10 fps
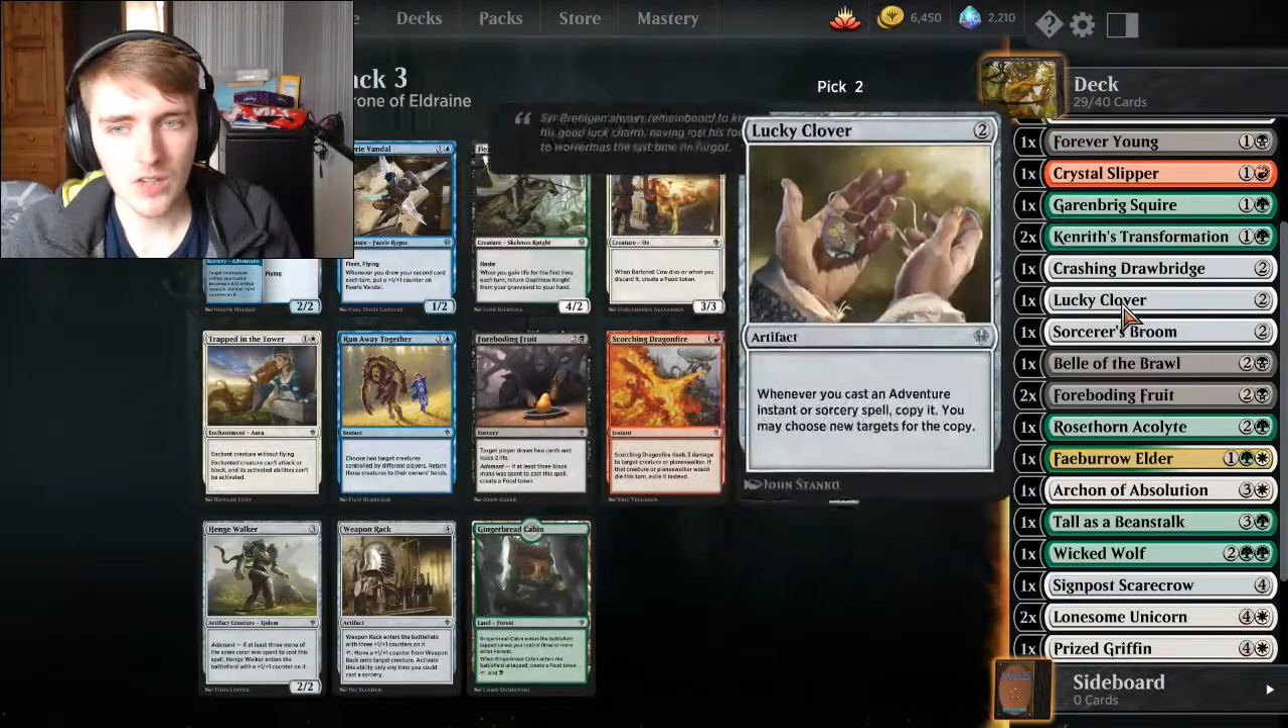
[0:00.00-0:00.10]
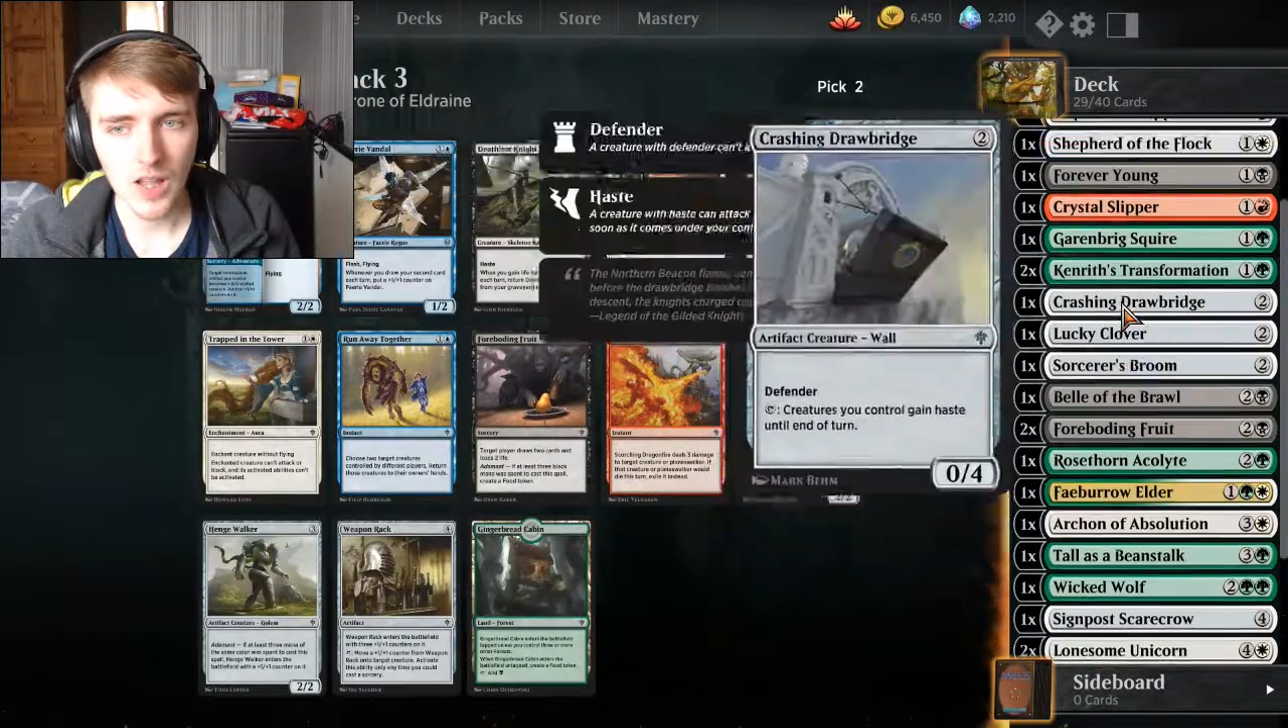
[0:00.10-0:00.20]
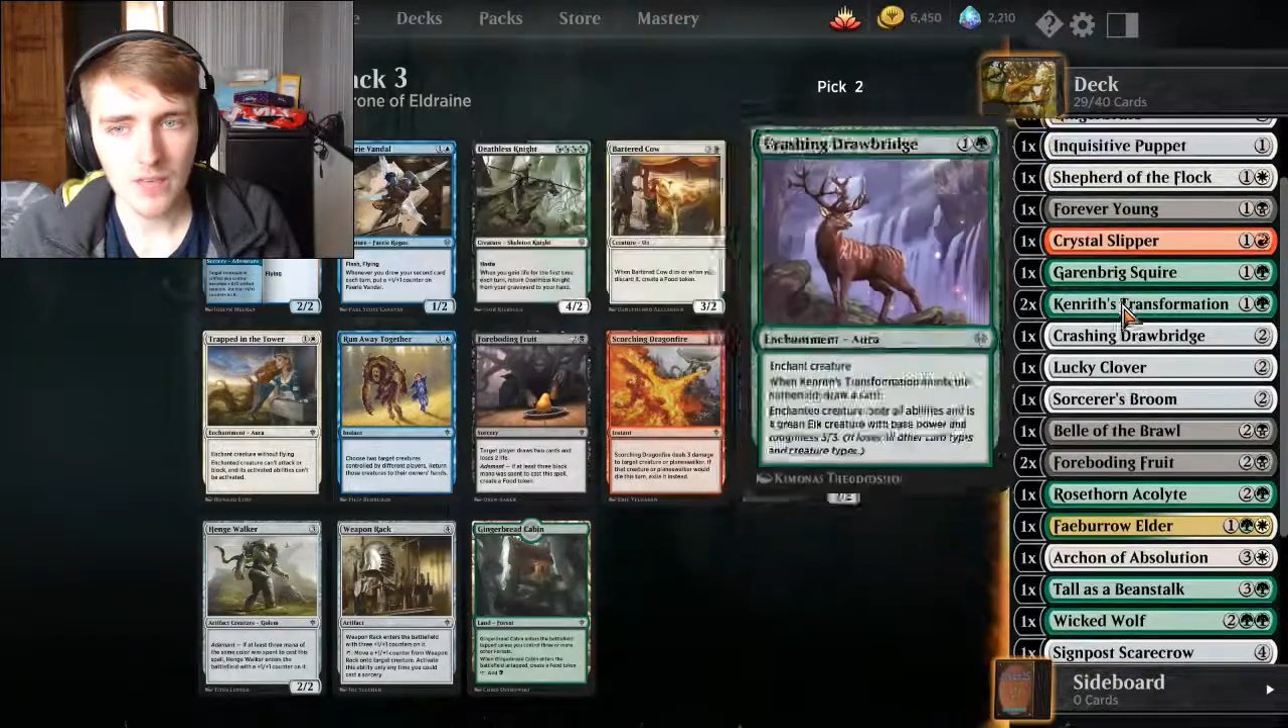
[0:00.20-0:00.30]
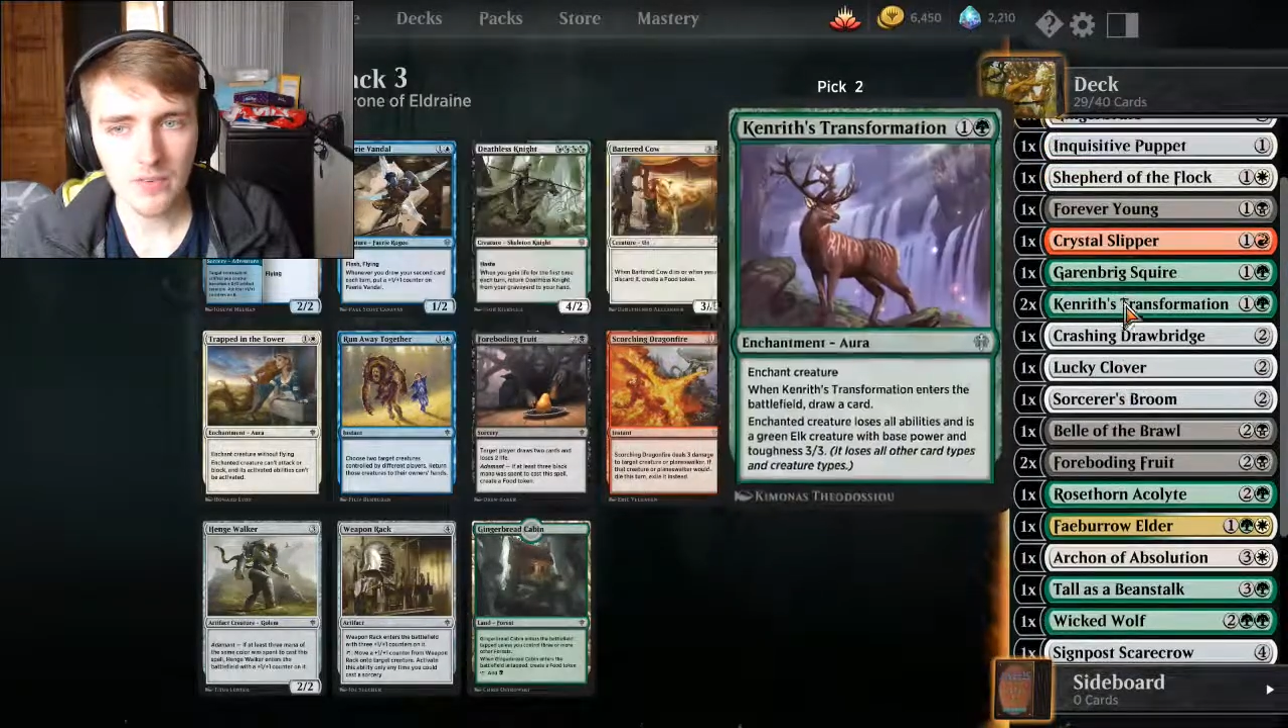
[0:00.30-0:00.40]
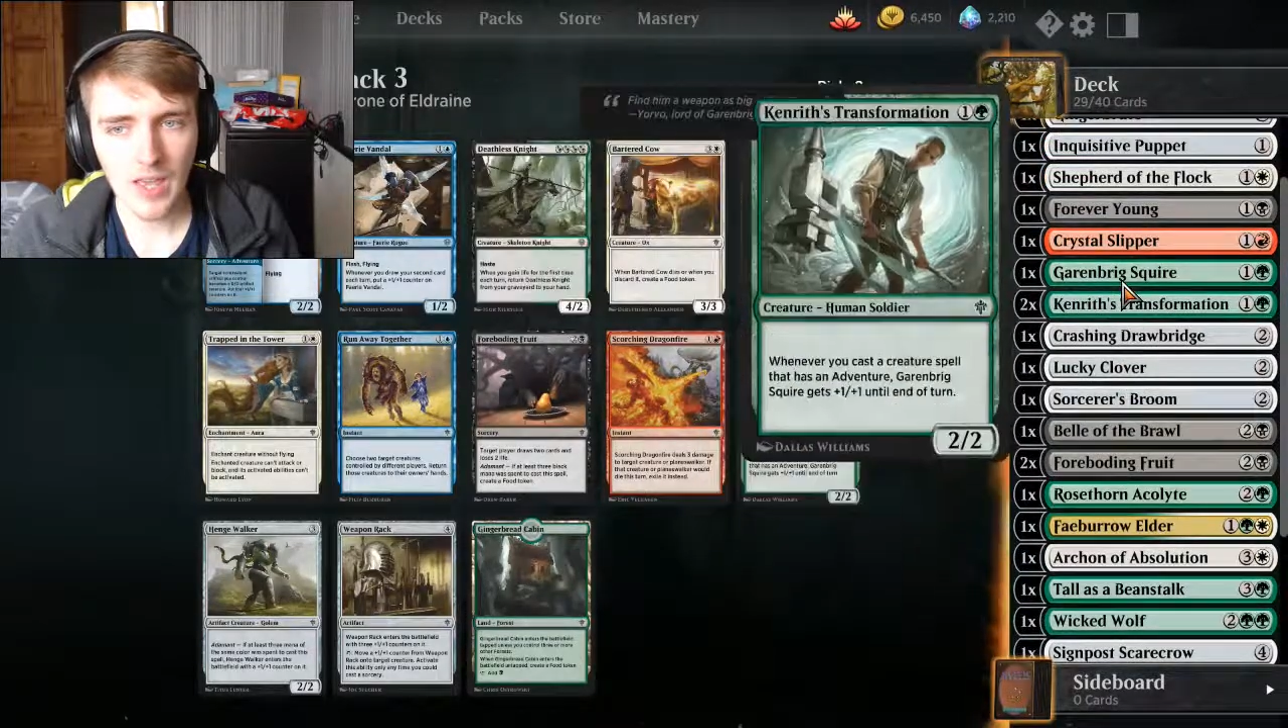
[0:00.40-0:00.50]

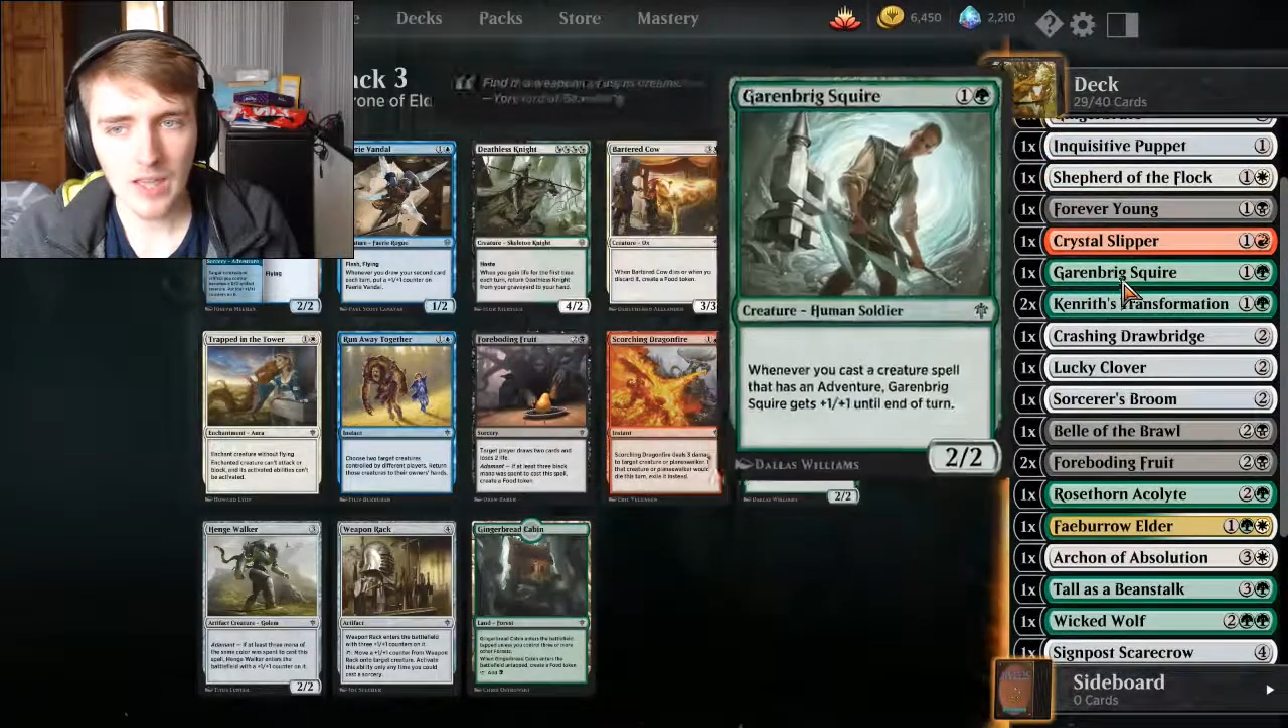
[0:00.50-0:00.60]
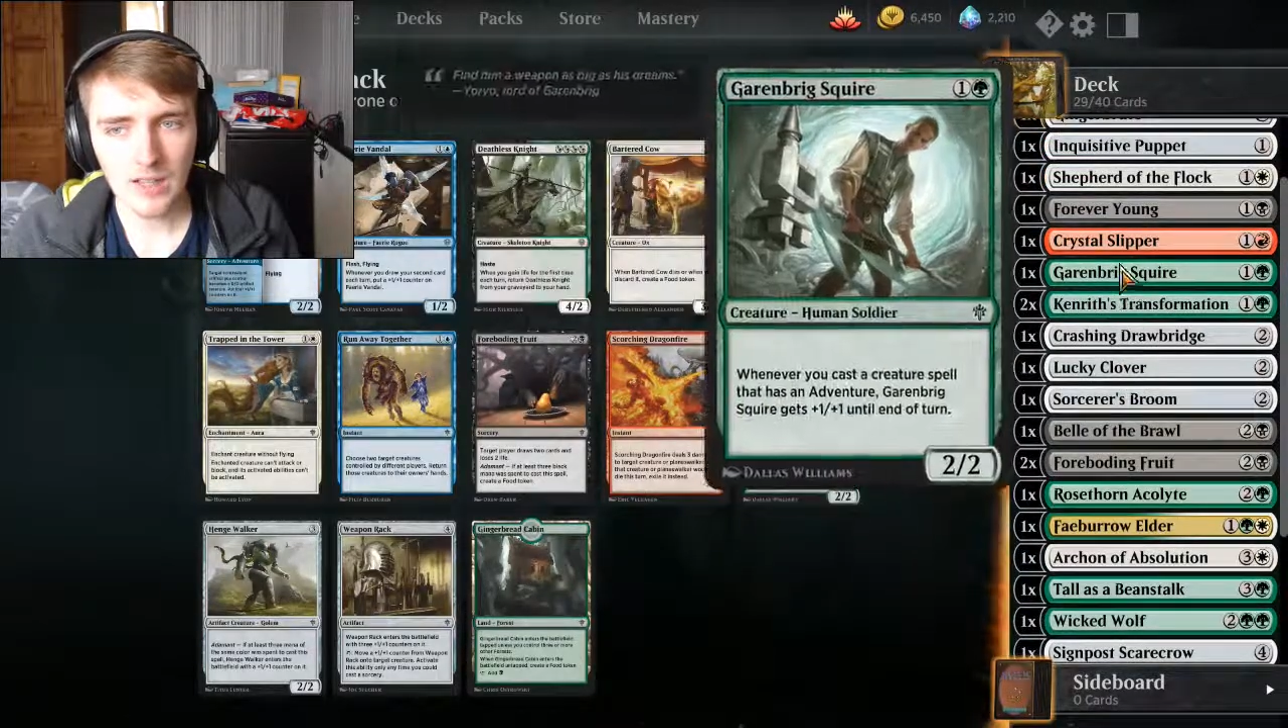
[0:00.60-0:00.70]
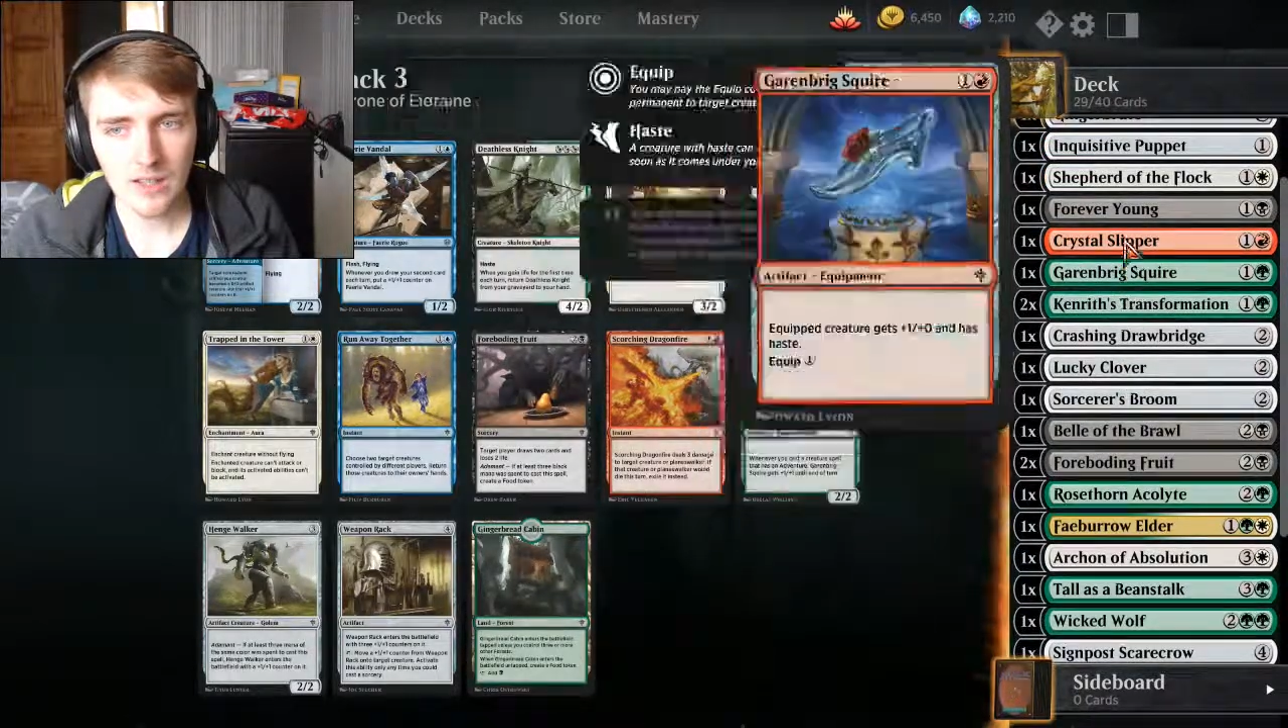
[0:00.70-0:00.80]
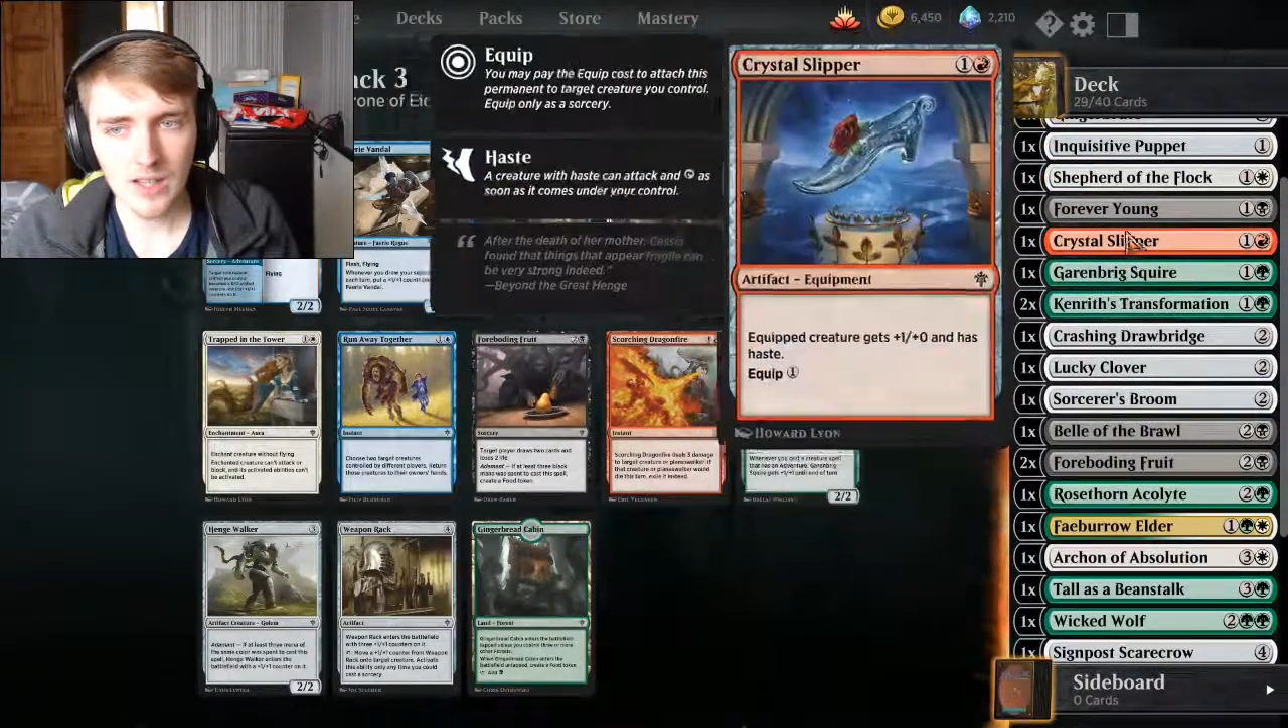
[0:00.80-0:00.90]
life gain